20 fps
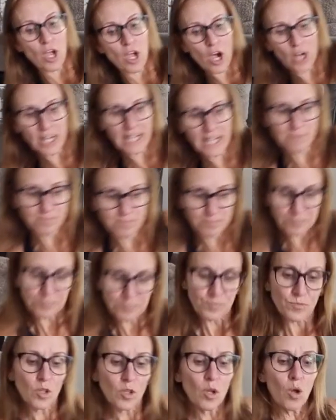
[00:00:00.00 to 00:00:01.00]
Okay,
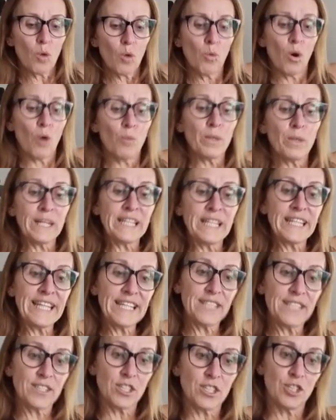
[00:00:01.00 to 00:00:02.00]
what we
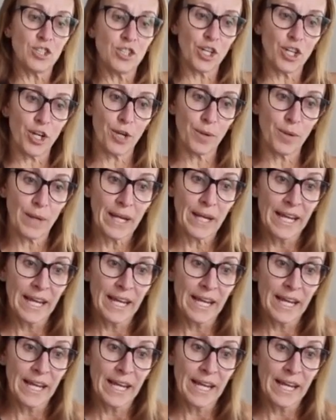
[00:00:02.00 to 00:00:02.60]
need to do